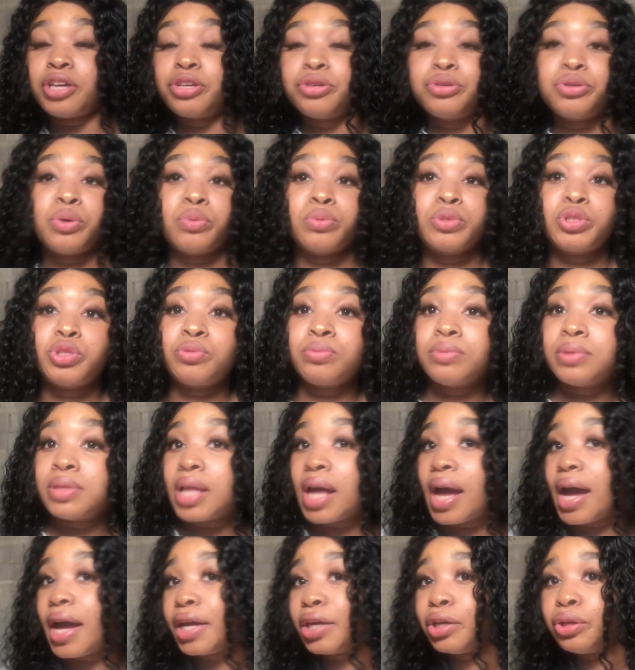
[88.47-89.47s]
you know what you
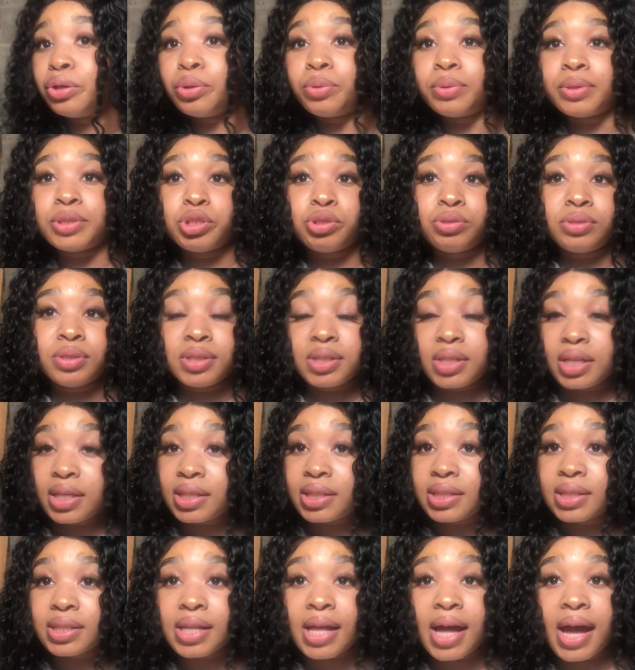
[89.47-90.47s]
like, you know what you
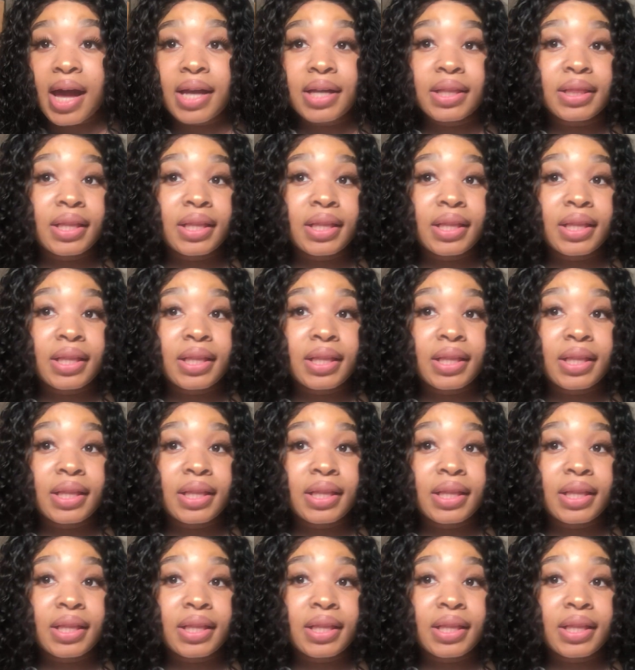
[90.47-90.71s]
dislike,